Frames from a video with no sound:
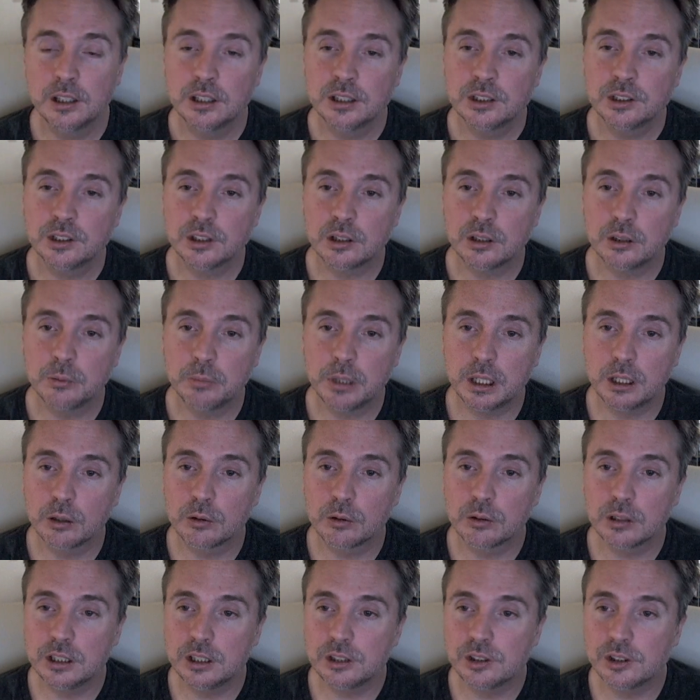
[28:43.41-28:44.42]
some beta
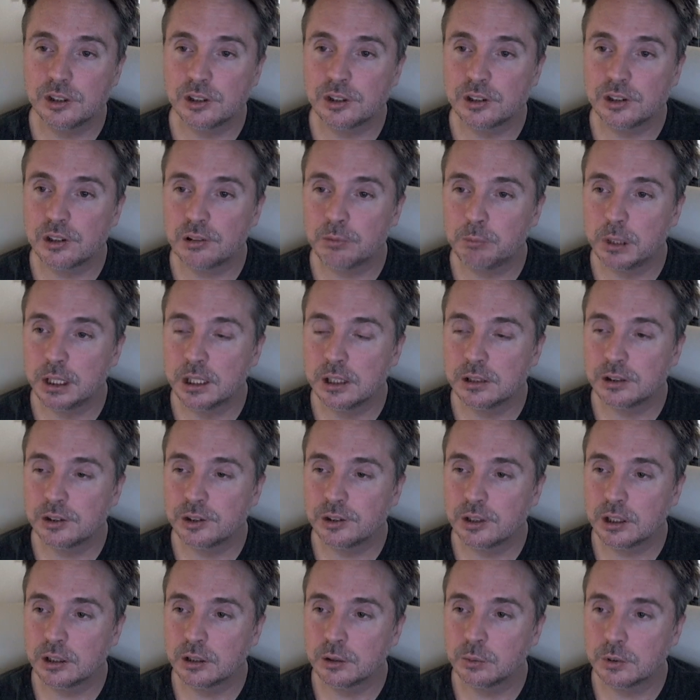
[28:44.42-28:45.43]
releases of Big
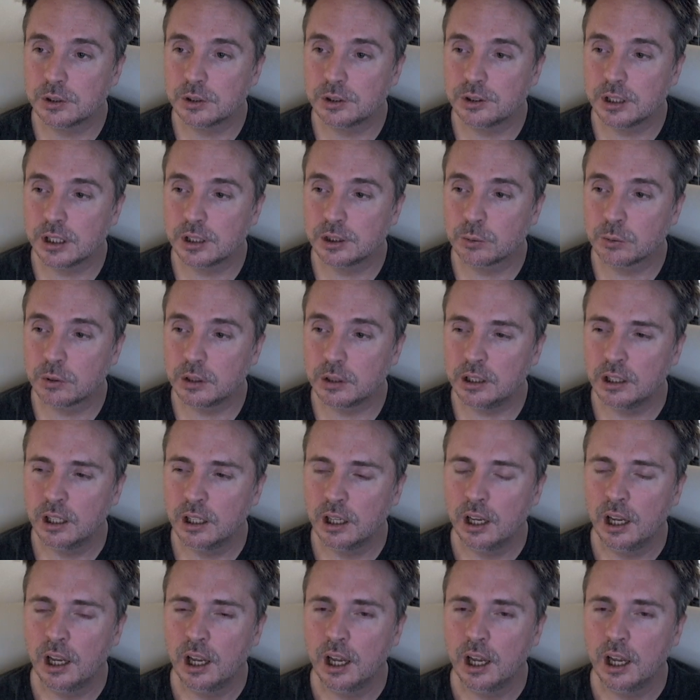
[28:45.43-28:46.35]
Instinct once that's ready.